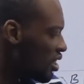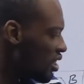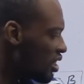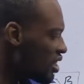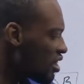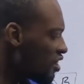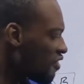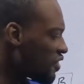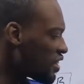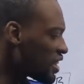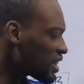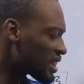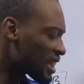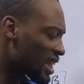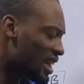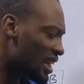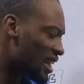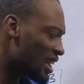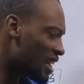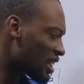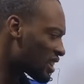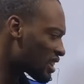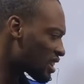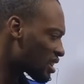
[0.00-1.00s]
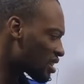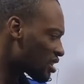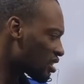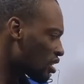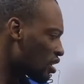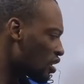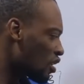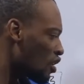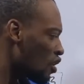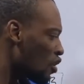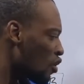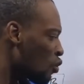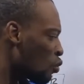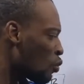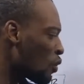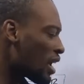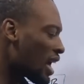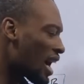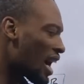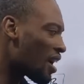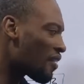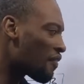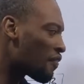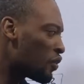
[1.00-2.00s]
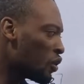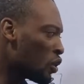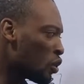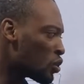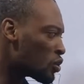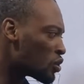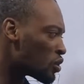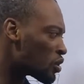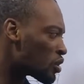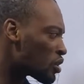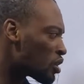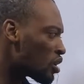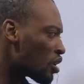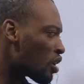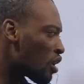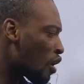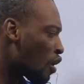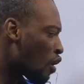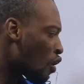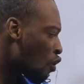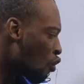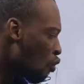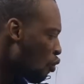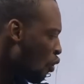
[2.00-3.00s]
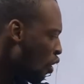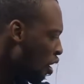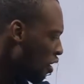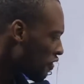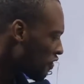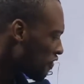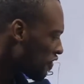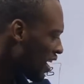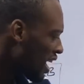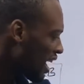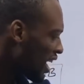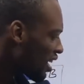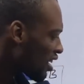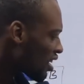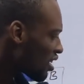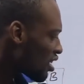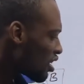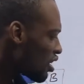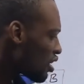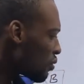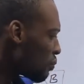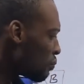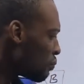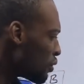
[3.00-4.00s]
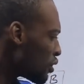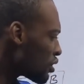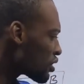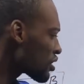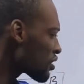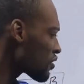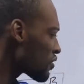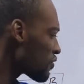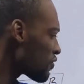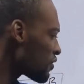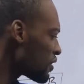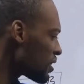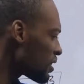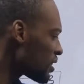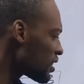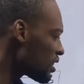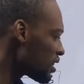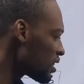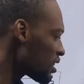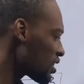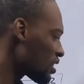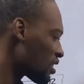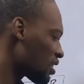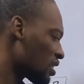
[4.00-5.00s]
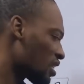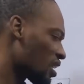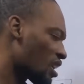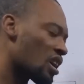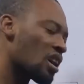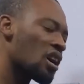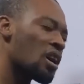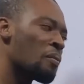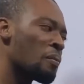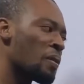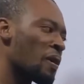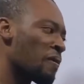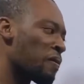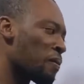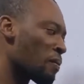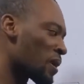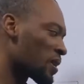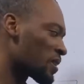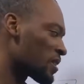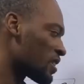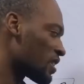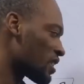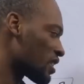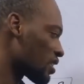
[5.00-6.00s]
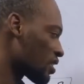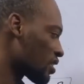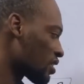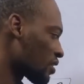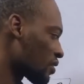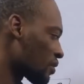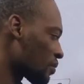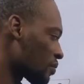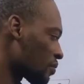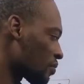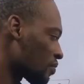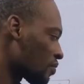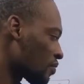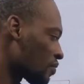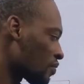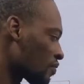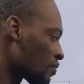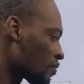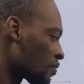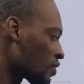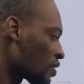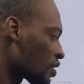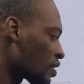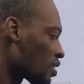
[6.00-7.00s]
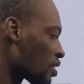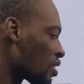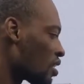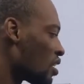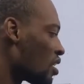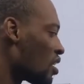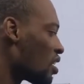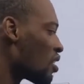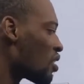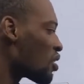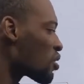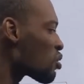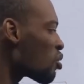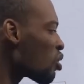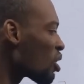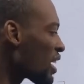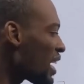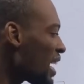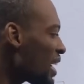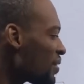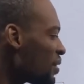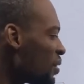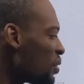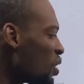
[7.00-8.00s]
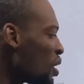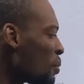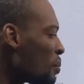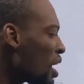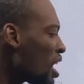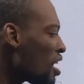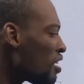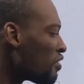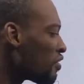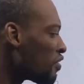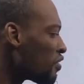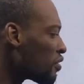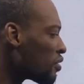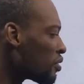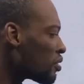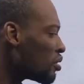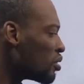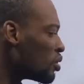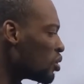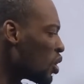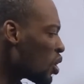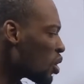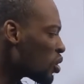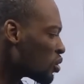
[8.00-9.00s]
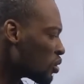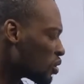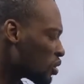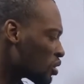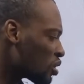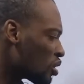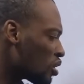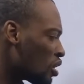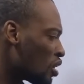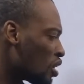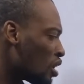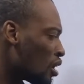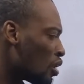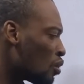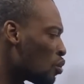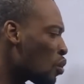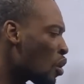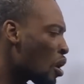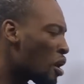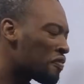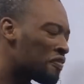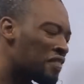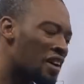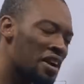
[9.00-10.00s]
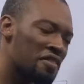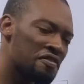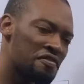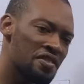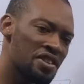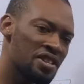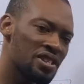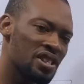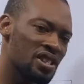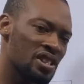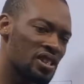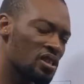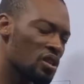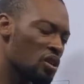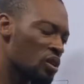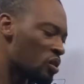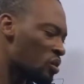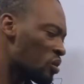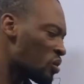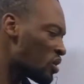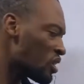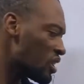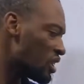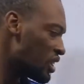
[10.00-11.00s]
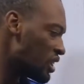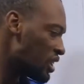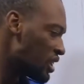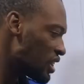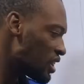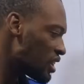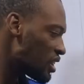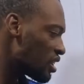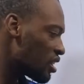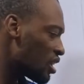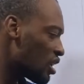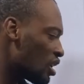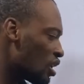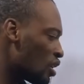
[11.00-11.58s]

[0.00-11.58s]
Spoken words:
In this S, we have those who offer both physics and mathematics. To get the number of those who offer physics only,